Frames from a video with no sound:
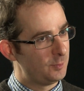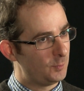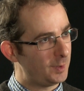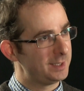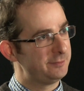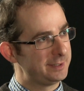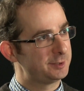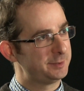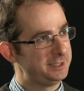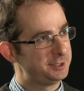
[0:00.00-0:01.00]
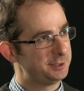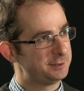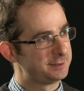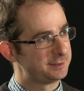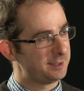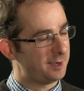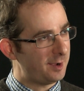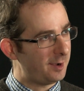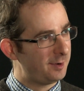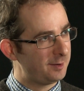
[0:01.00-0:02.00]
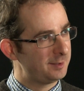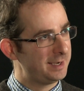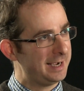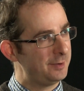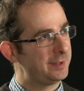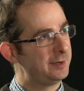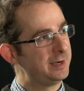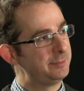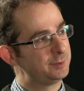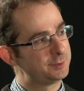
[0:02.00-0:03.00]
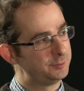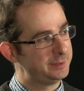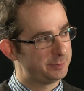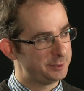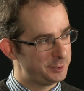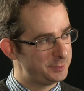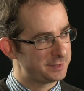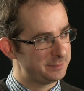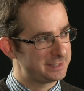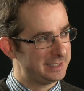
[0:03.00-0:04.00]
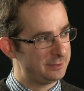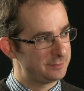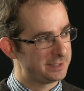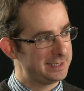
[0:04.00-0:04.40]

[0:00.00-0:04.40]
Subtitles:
what living creatures are, how they're able to reproduce themselves,